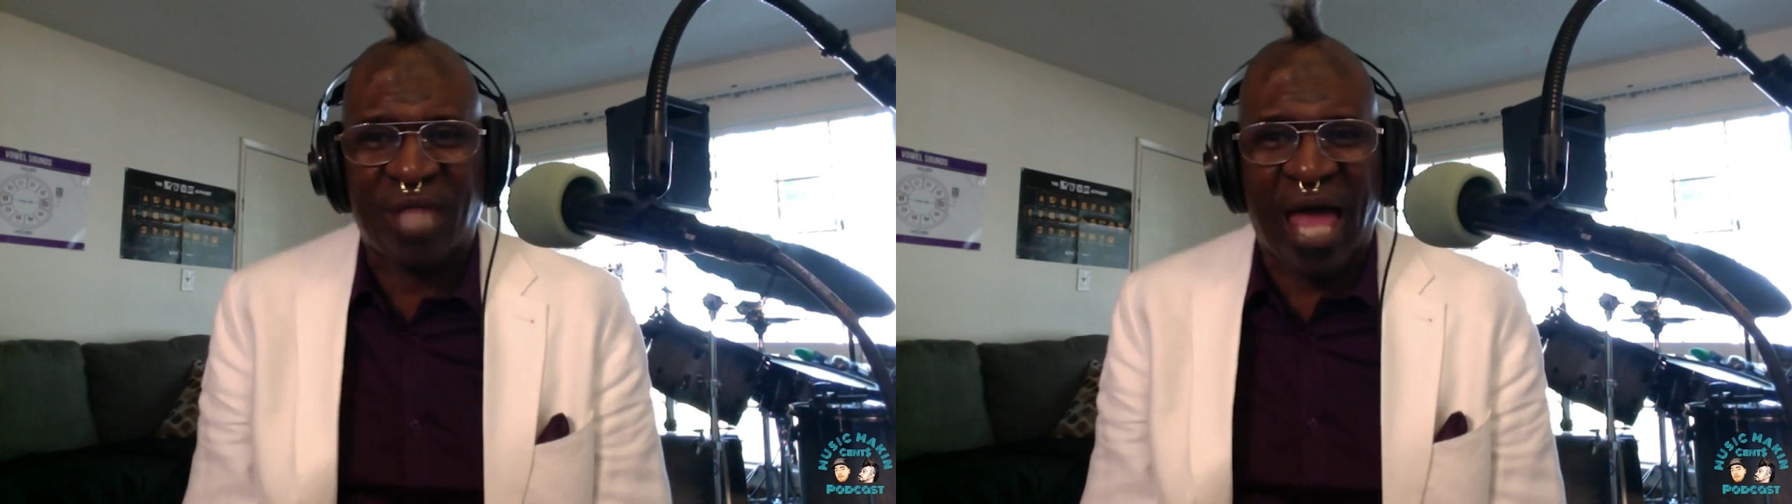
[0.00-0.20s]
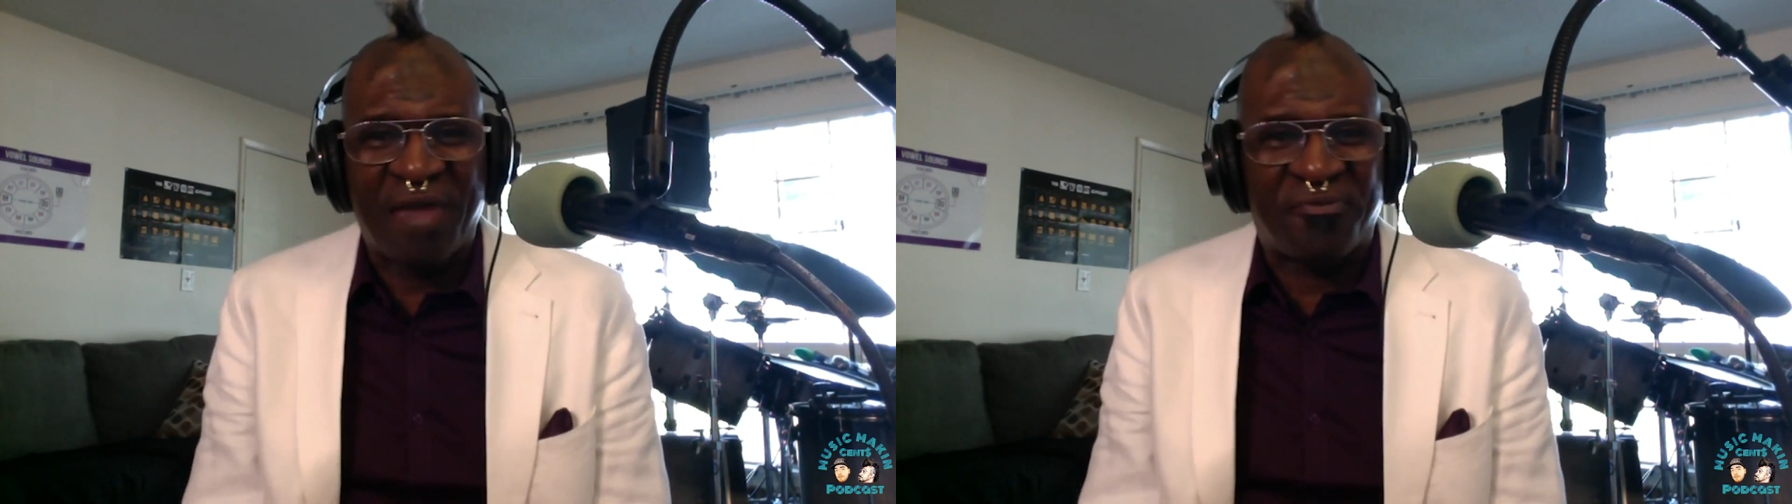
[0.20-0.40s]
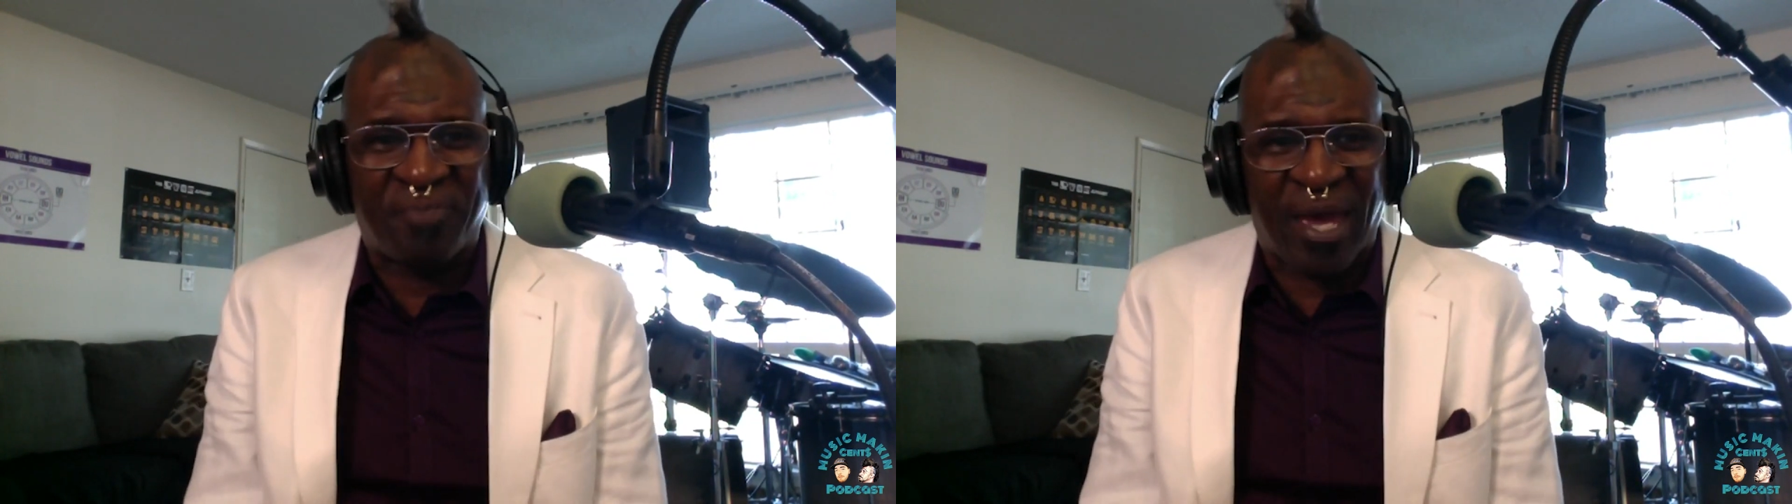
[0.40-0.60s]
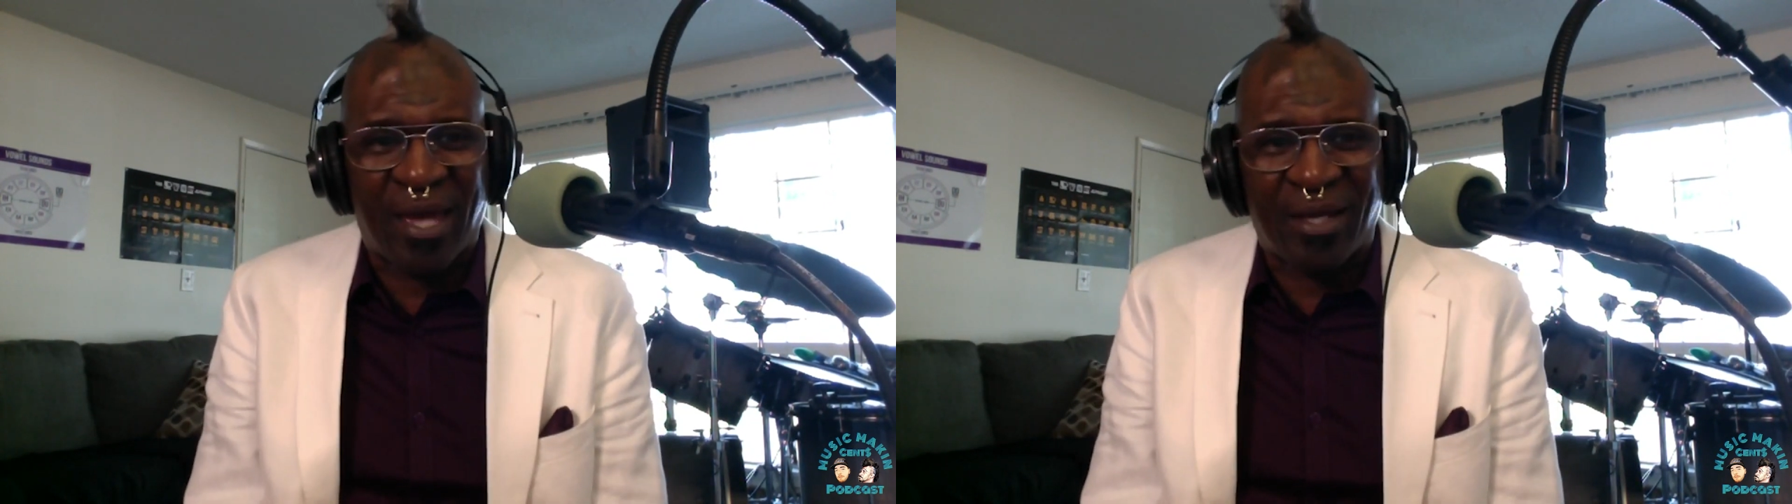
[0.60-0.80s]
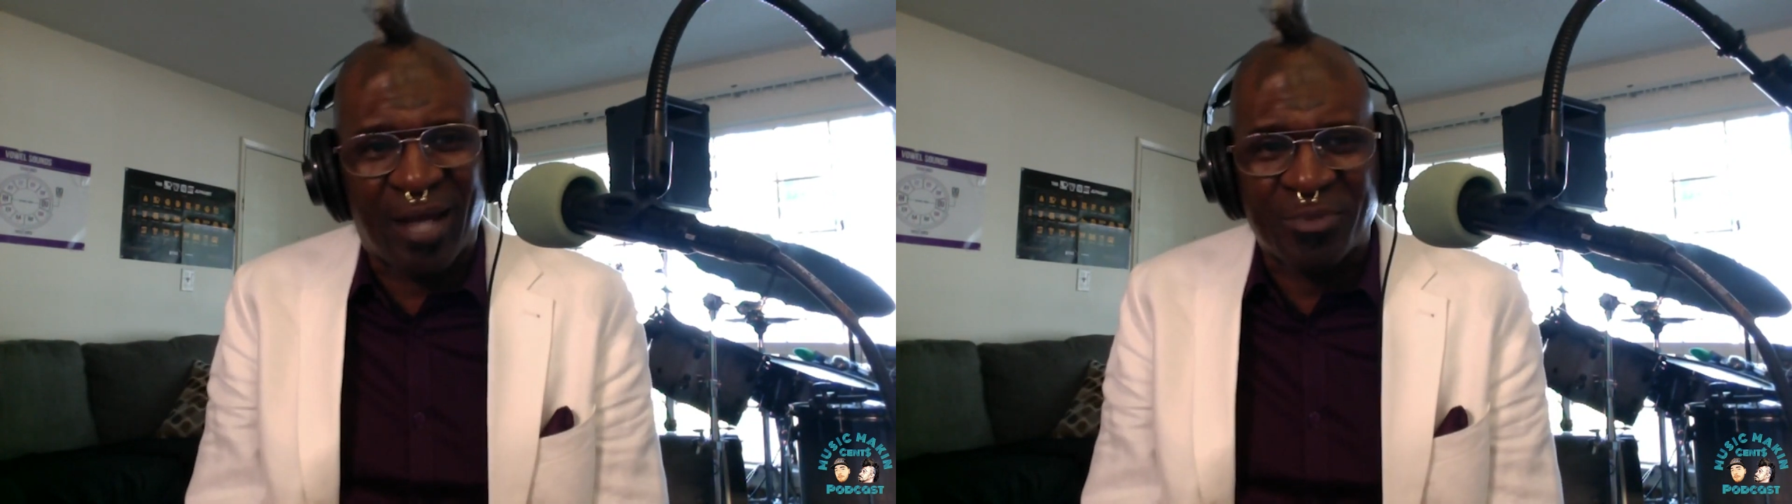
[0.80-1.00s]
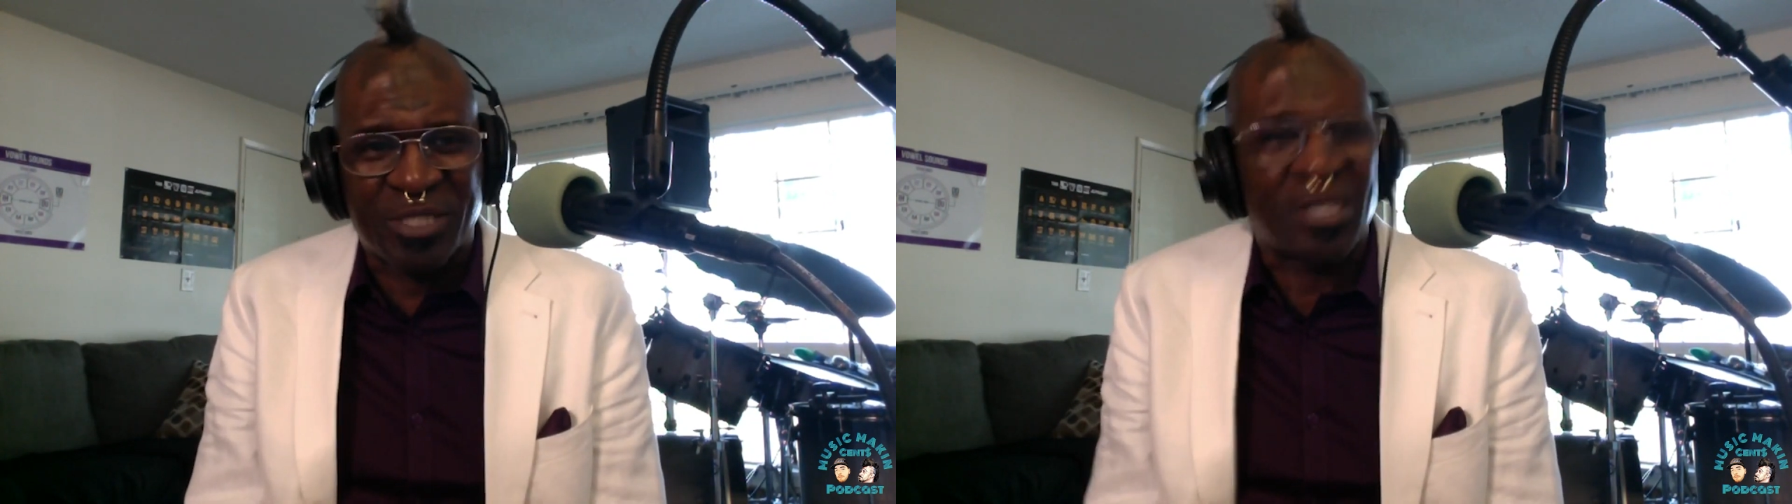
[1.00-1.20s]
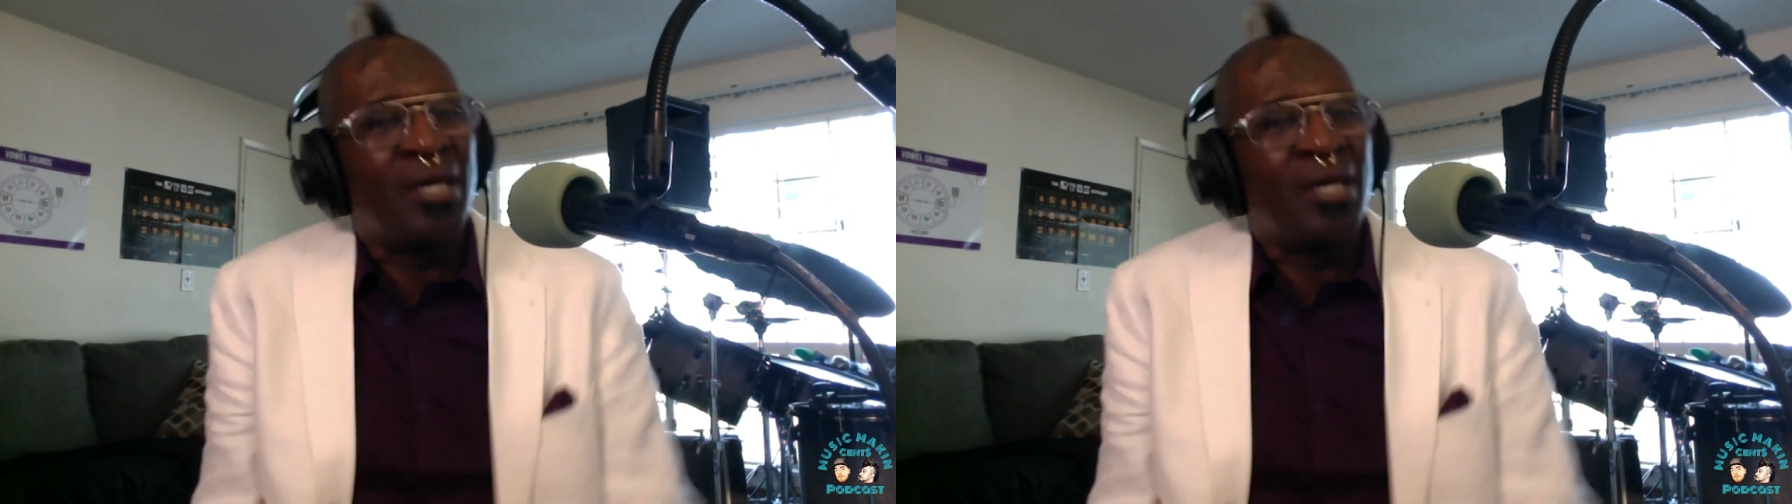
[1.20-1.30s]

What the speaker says: life, man. And that's